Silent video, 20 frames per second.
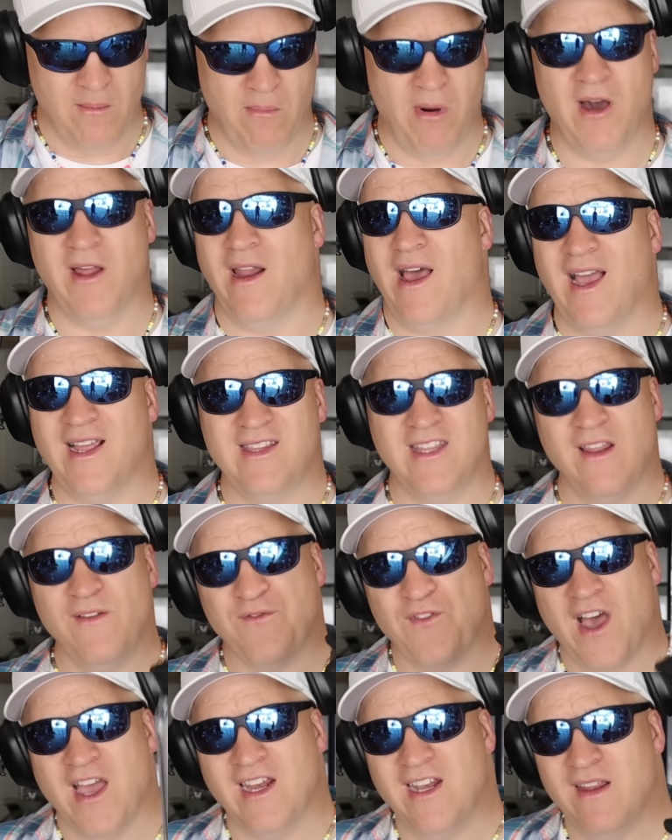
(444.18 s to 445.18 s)
but I did
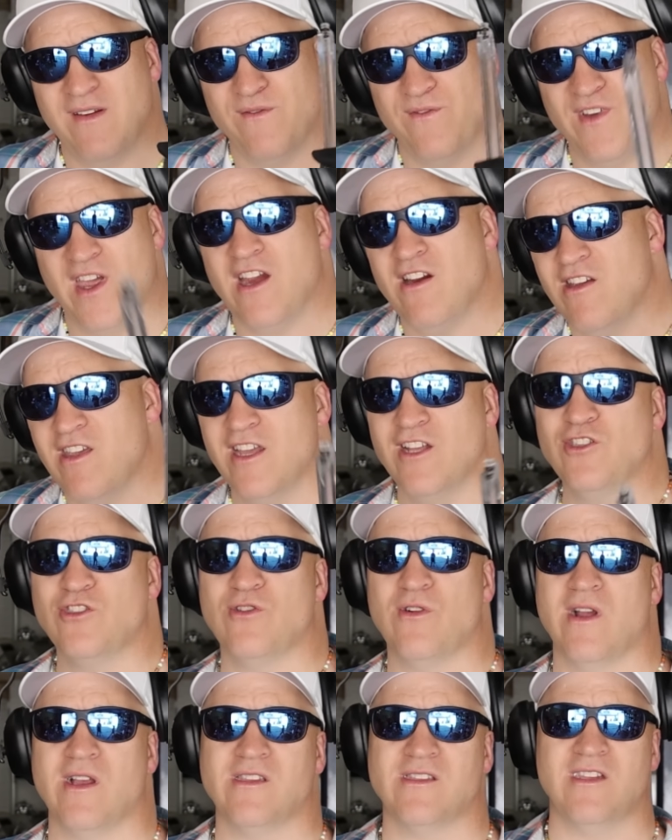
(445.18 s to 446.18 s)
find it very
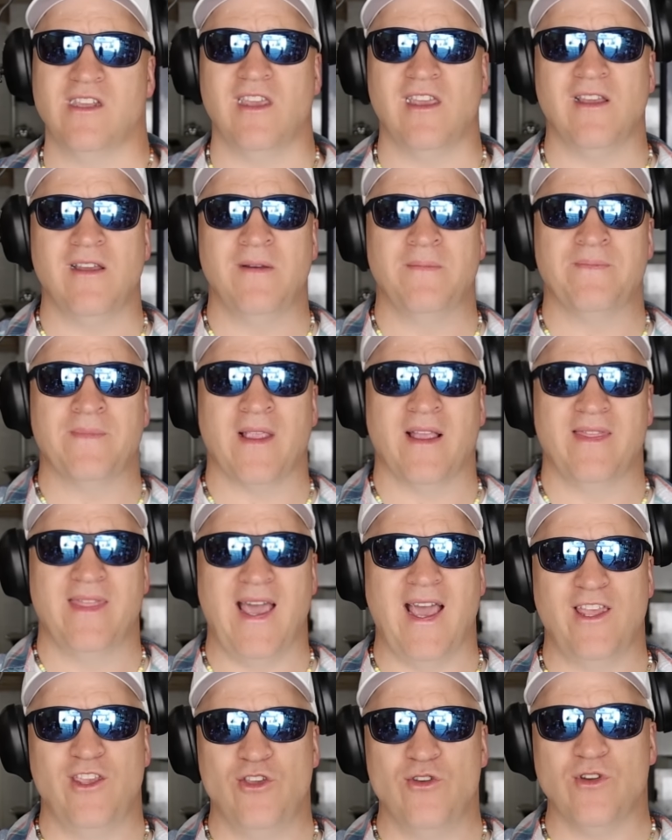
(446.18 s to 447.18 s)
interesting
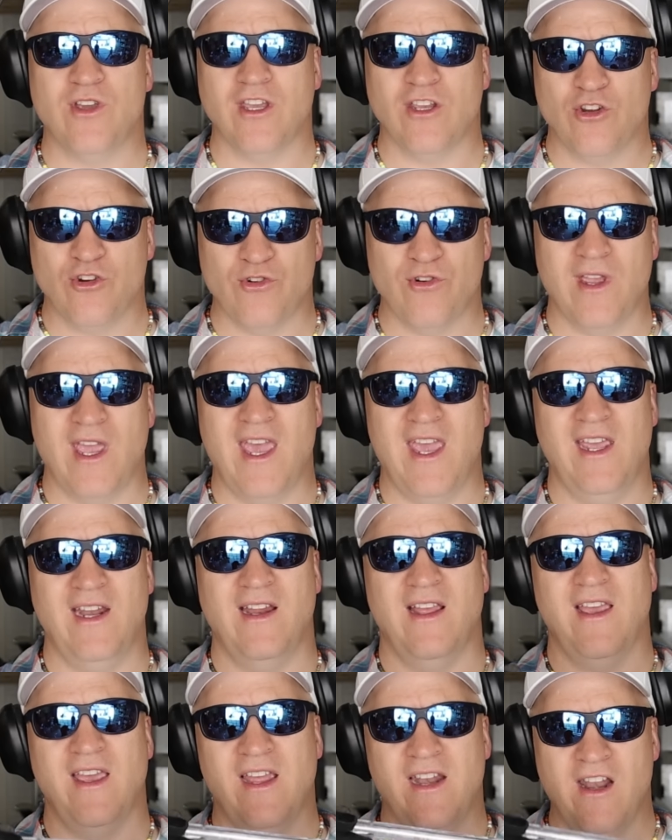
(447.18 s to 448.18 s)
that you can create
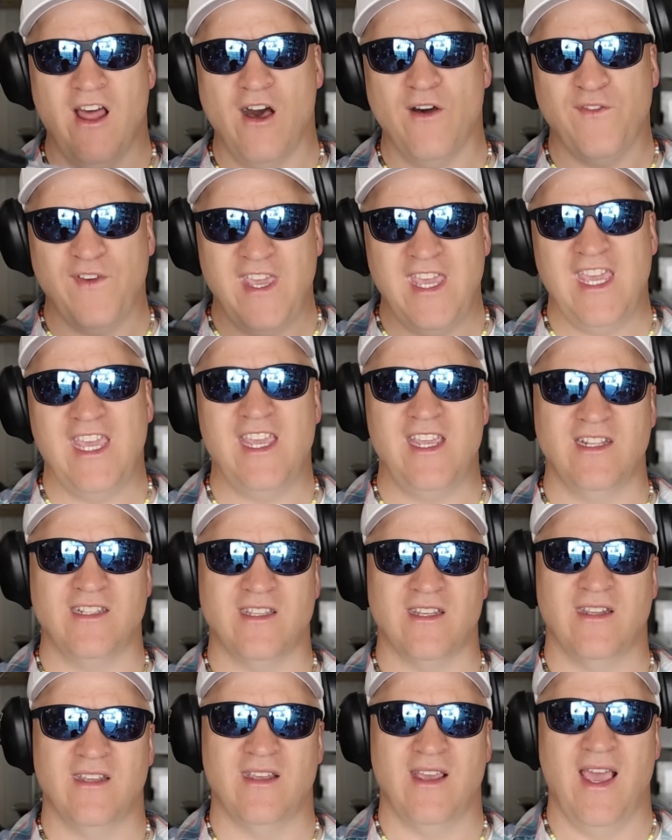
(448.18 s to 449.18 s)
enough
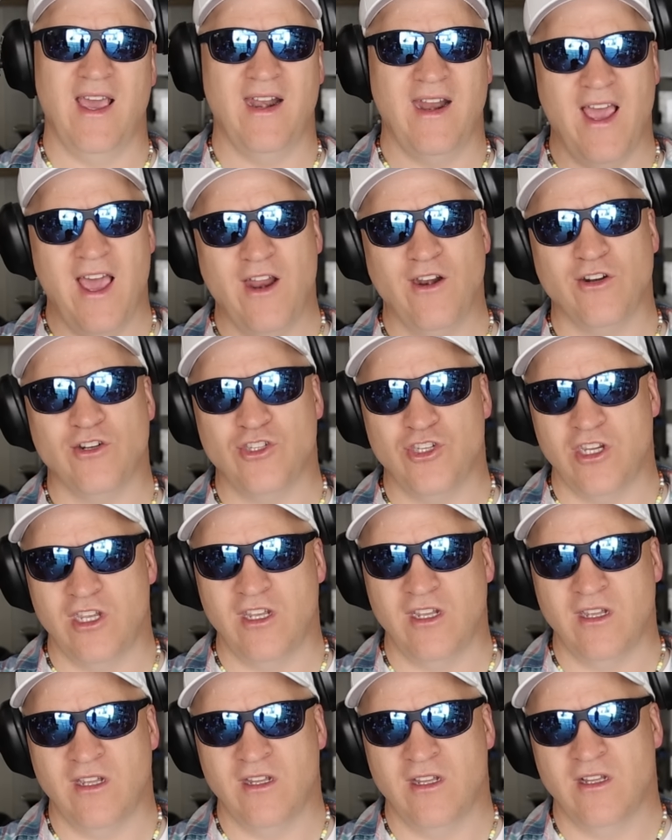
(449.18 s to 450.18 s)
heat and
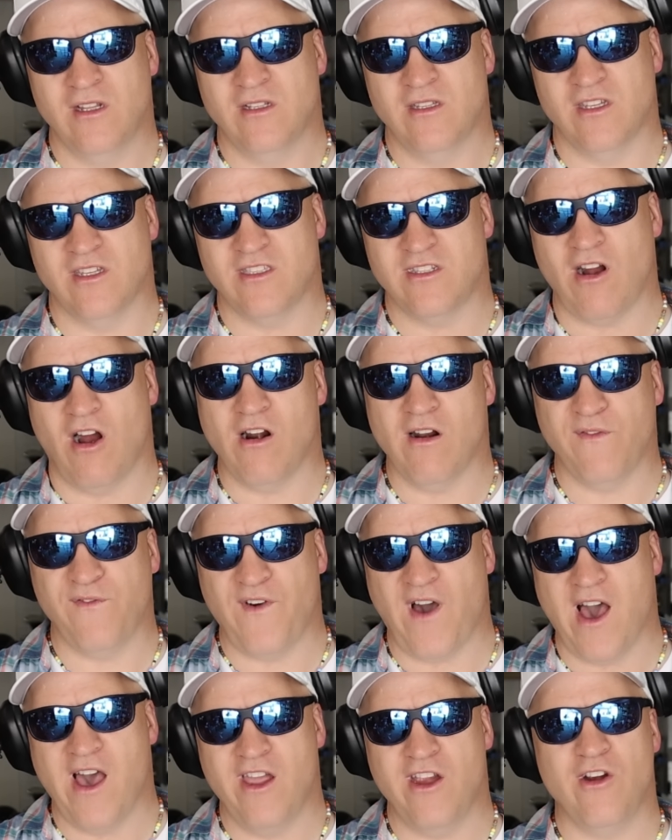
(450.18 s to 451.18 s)
energy to start a
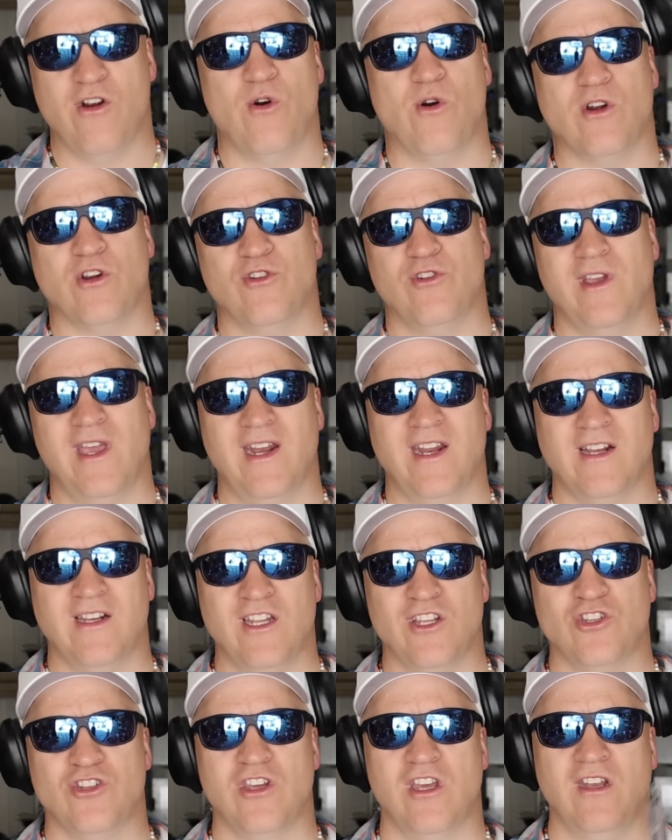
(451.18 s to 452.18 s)
fire or create
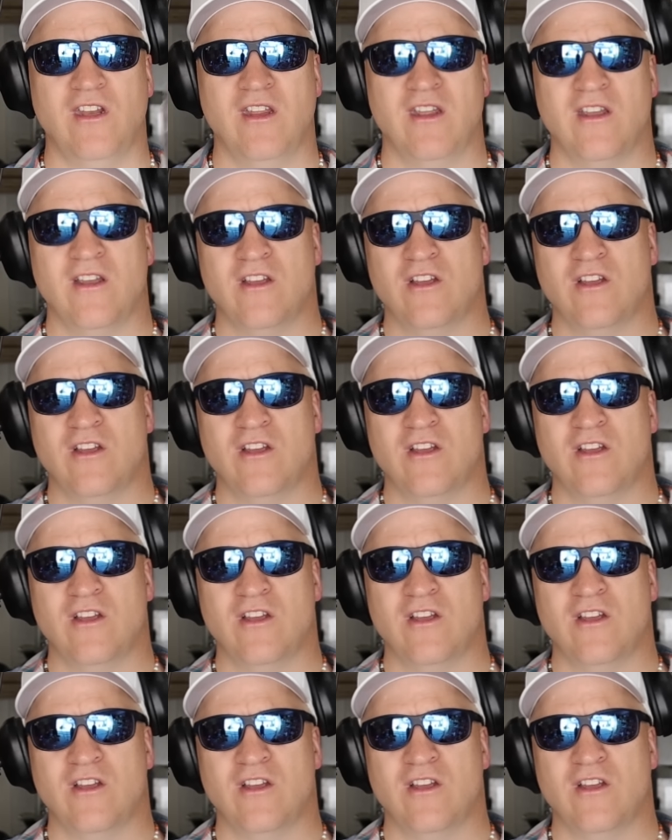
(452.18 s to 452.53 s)
ignition